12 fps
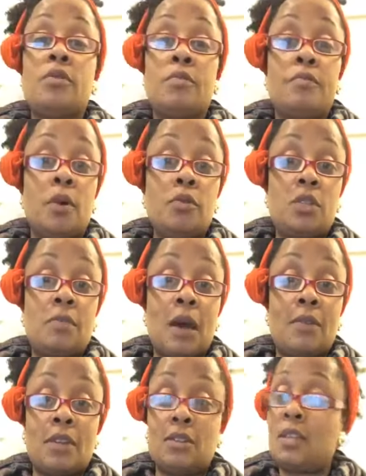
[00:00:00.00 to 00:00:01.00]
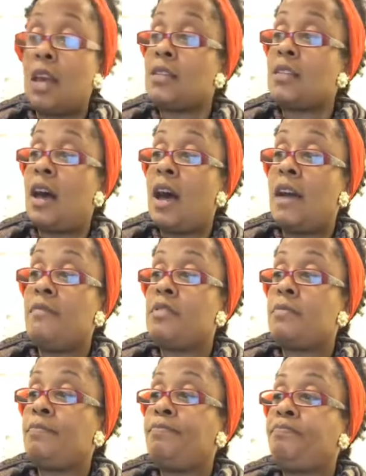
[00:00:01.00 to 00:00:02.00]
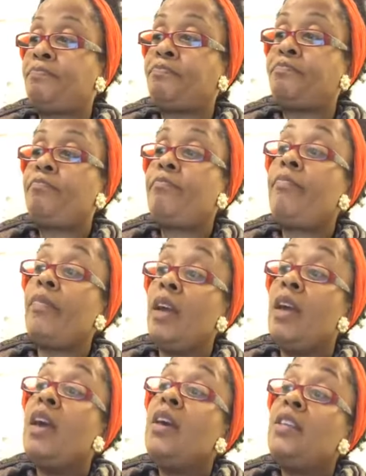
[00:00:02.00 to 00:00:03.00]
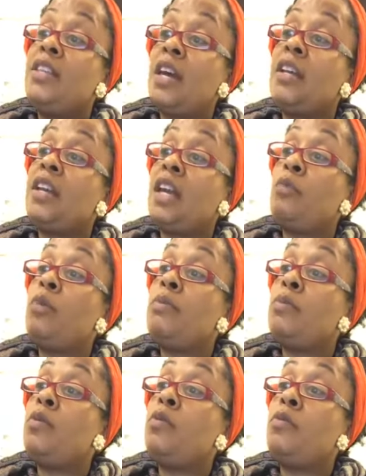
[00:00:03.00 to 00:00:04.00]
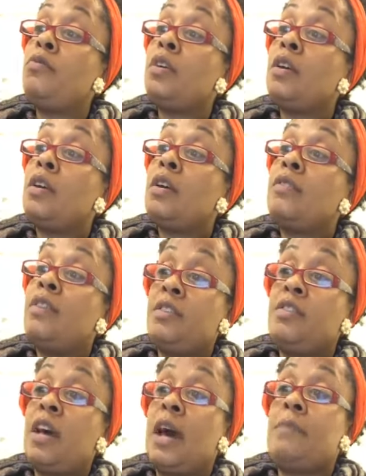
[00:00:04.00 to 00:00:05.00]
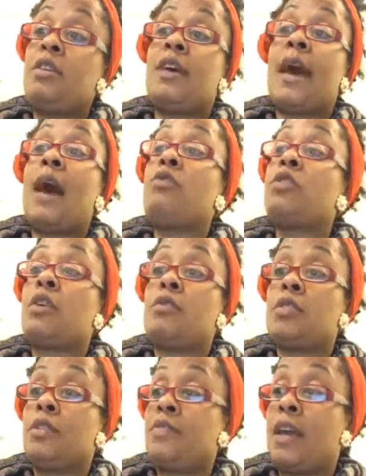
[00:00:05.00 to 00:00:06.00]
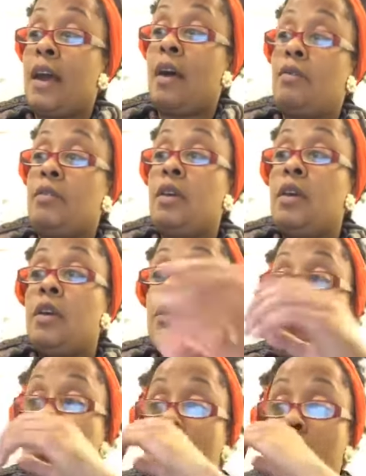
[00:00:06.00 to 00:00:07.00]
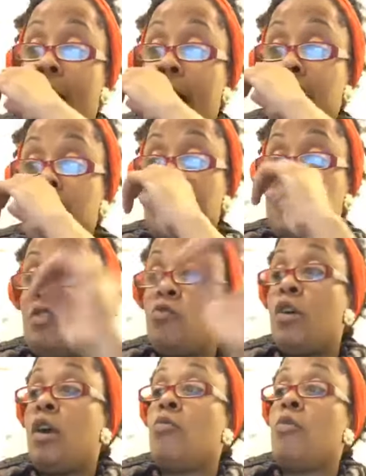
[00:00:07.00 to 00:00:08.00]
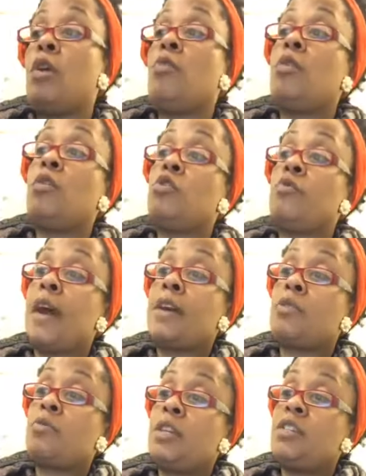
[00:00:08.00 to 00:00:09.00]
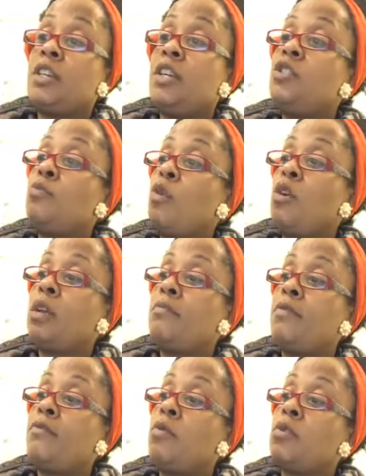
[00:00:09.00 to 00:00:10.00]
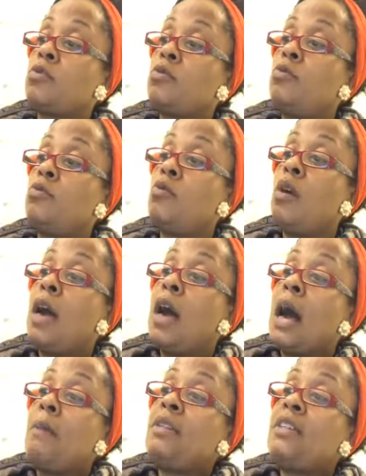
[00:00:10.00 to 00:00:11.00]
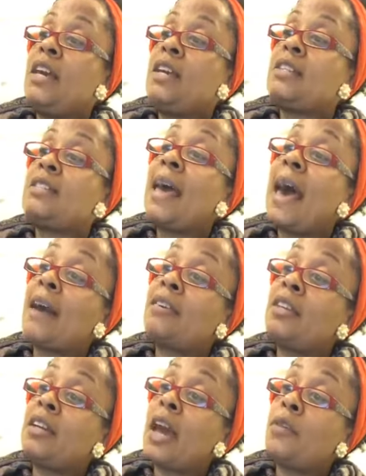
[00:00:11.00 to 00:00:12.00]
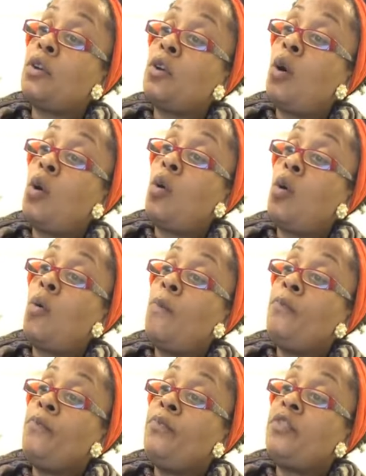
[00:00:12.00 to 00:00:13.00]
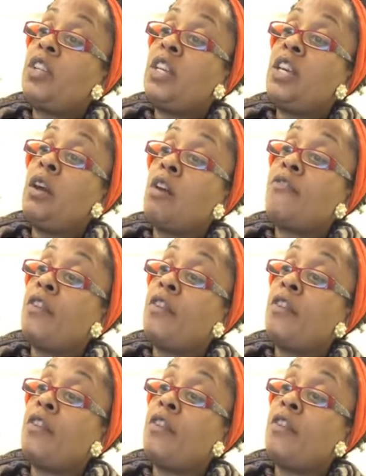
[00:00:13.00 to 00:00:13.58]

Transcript: boast about their sex lives. Yet again, we moved, this time to the outskirts of town, near a wide stretch of railroad tracks, which each morning before school, I would take a sack to gather coal to heat our